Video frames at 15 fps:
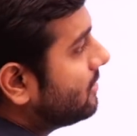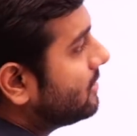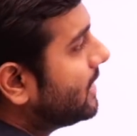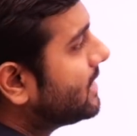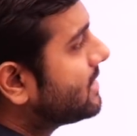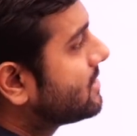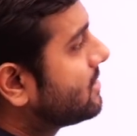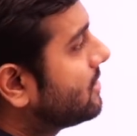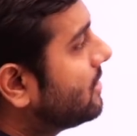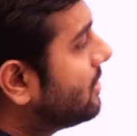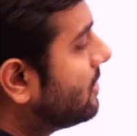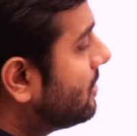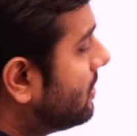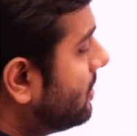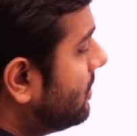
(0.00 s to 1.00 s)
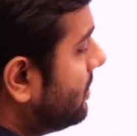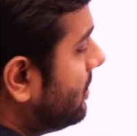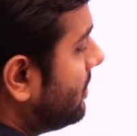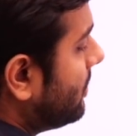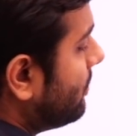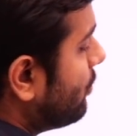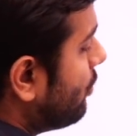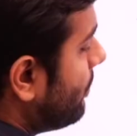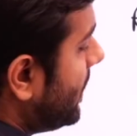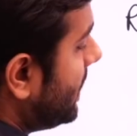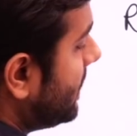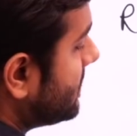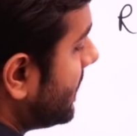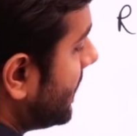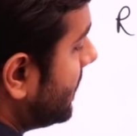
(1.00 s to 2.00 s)
that, sir, a moment
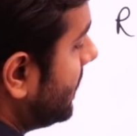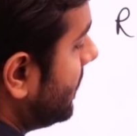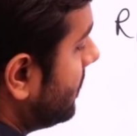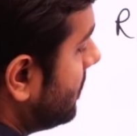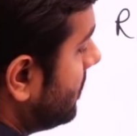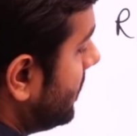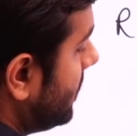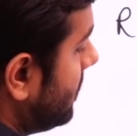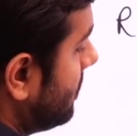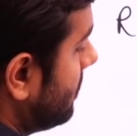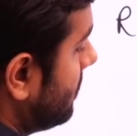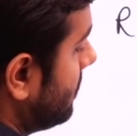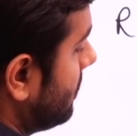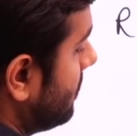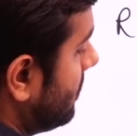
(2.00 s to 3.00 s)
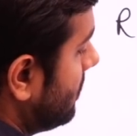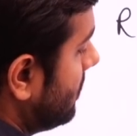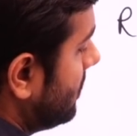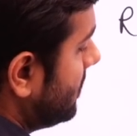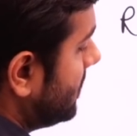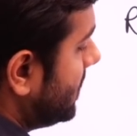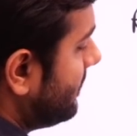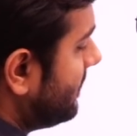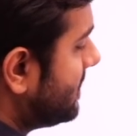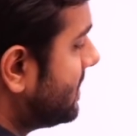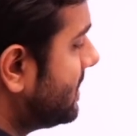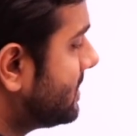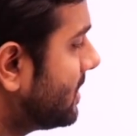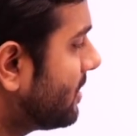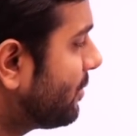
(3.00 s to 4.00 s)
is acting now here. They will
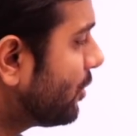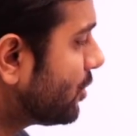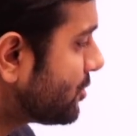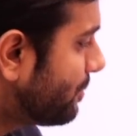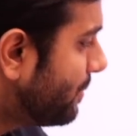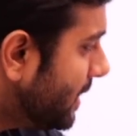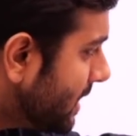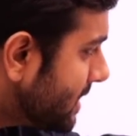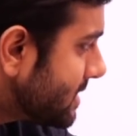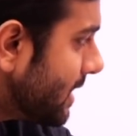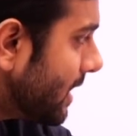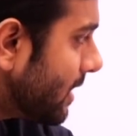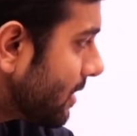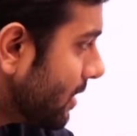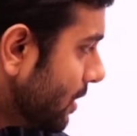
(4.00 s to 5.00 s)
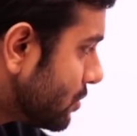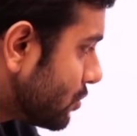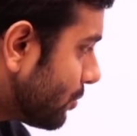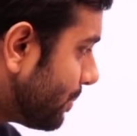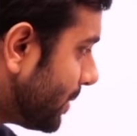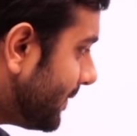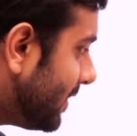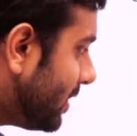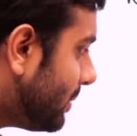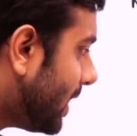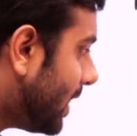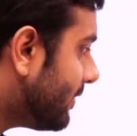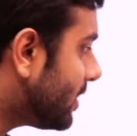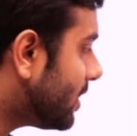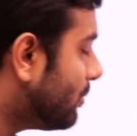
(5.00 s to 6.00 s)
say, sir, because P is there, so P will be
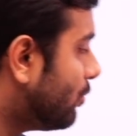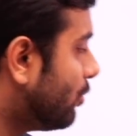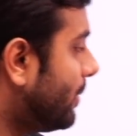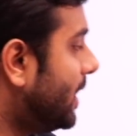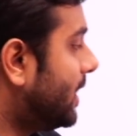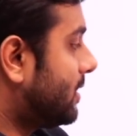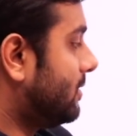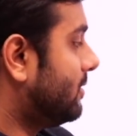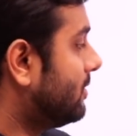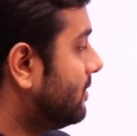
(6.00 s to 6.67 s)
having a moment